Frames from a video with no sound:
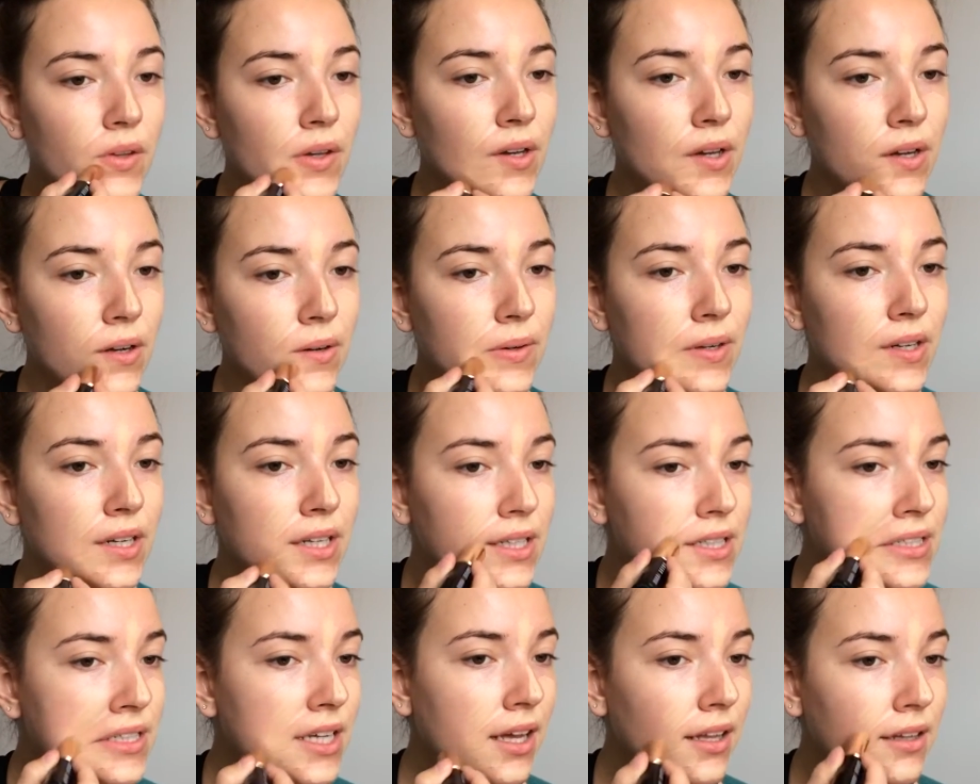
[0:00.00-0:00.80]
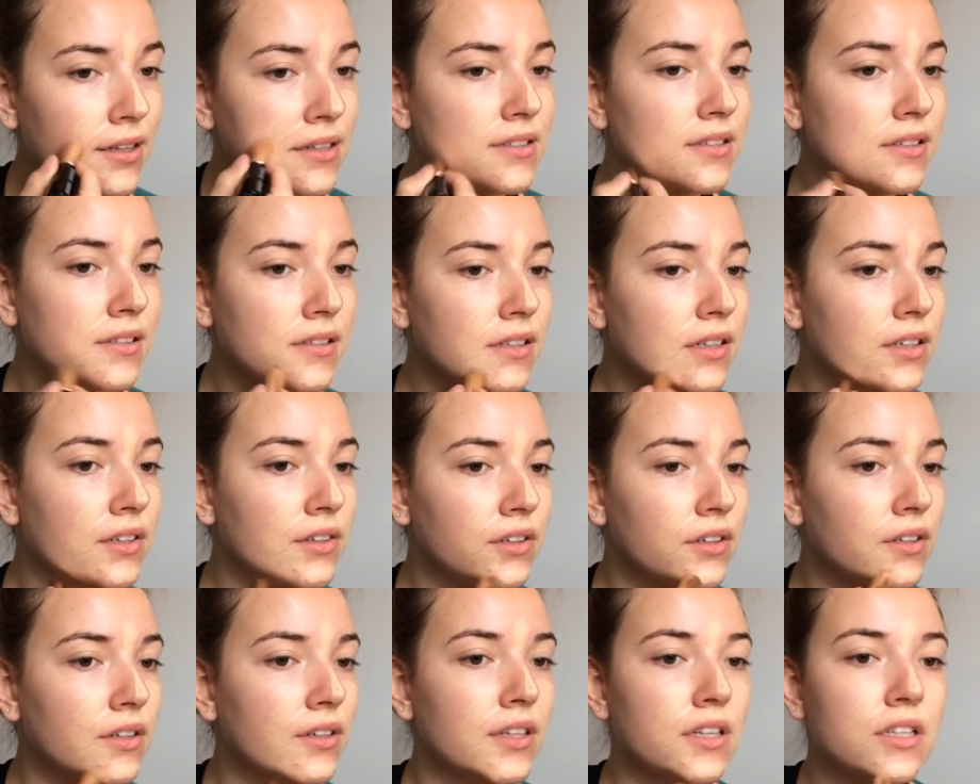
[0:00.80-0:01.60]
can't really tell as it's
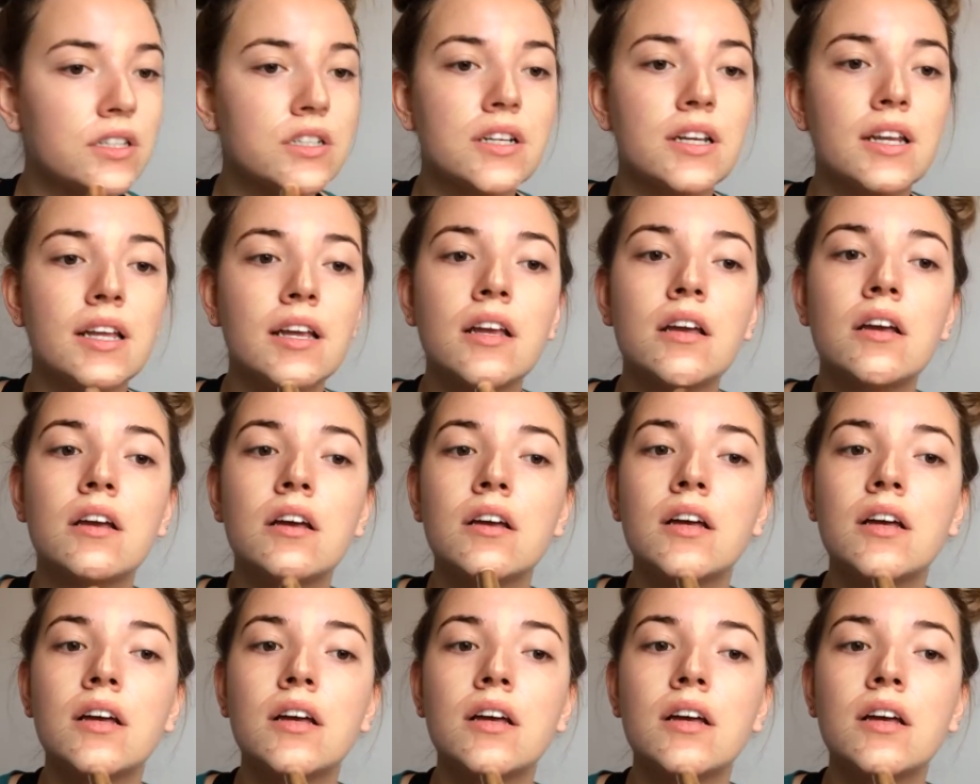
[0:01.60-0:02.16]
going on actually.